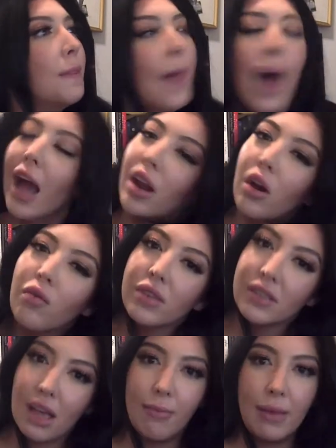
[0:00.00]
I don't
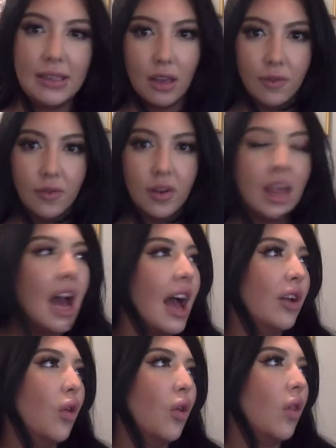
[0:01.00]
resent myself for that. I
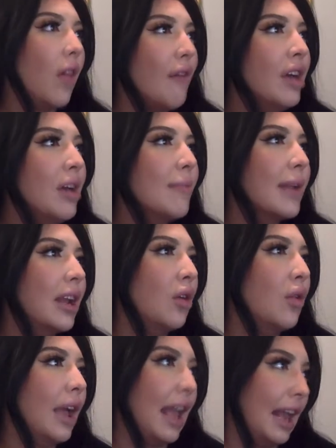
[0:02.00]
don't love it, but I
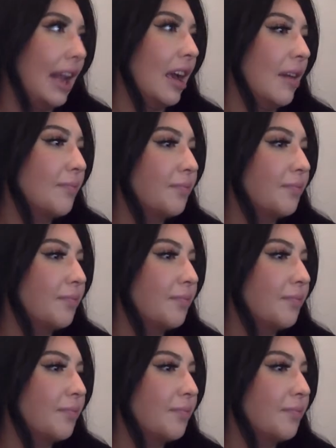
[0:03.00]
don't hate it.